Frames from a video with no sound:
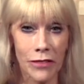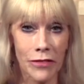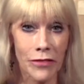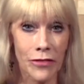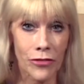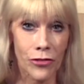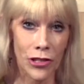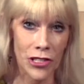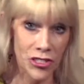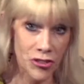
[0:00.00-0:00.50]

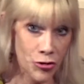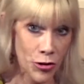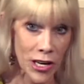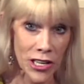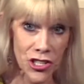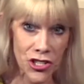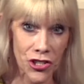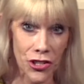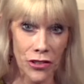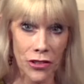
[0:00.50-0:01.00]

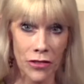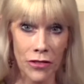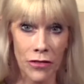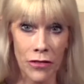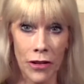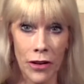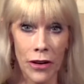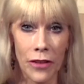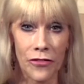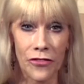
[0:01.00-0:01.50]
frustration,
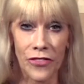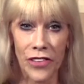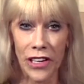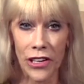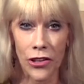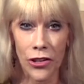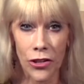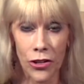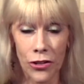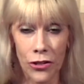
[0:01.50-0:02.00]

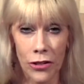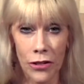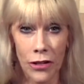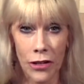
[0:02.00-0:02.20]
fear,